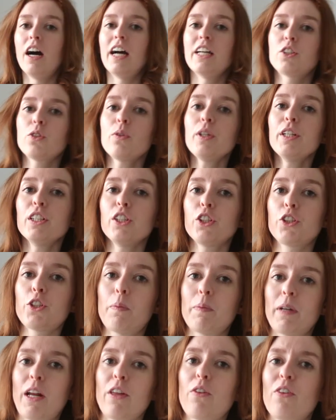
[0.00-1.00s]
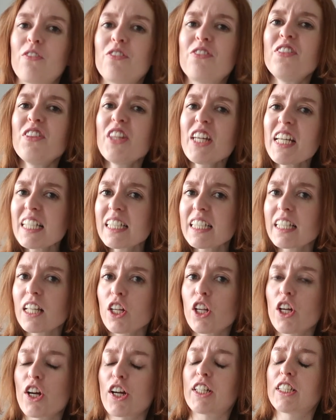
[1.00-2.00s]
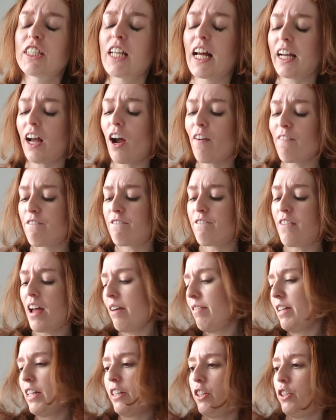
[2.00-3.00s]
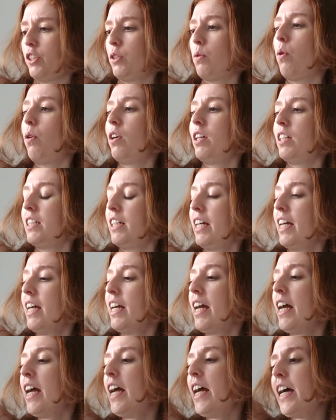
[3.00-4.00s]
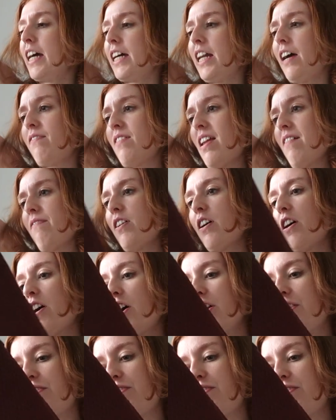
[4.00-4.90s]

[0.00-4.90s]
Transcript: I saw it in the shop and I thought, this looks like very good quality. And I've never heard